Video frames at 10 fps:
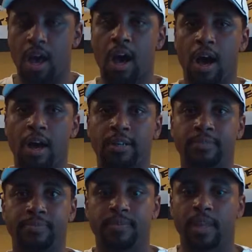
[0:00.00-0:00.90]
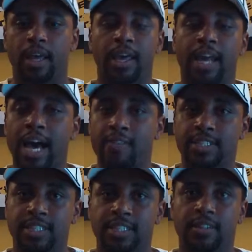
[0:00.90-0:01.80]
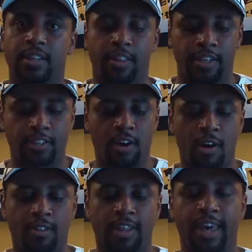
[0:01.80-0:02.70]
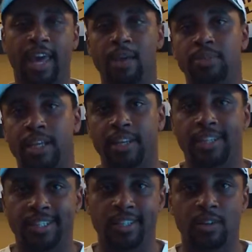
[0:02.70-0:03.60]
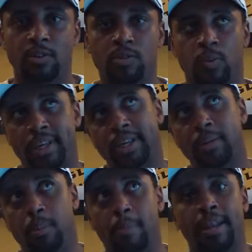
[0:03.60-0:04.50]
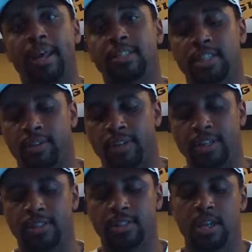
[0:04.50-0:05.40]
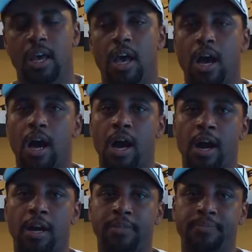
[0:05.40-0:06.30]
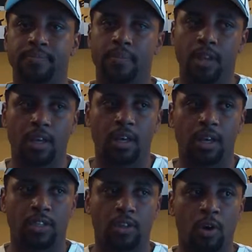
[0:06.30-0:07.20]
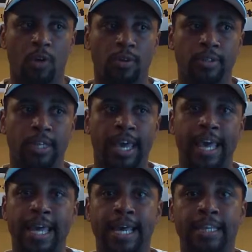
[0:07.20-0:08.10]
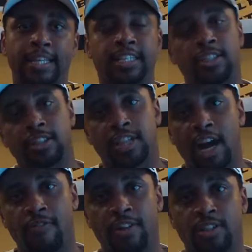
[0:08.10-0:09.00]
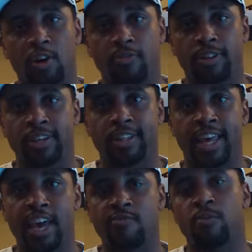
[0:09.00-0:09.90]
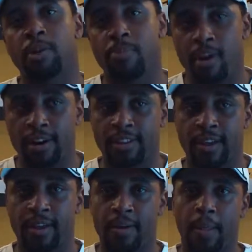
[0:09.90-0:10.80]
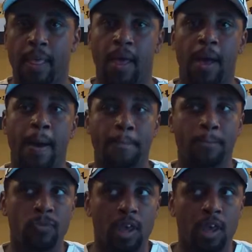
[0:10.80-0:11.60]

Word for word: Uh, and obviously, these are all the games in Nintendo's Wii Blank series. Uh, so at this year's conference, hopefully they have Wii Party there. Uh,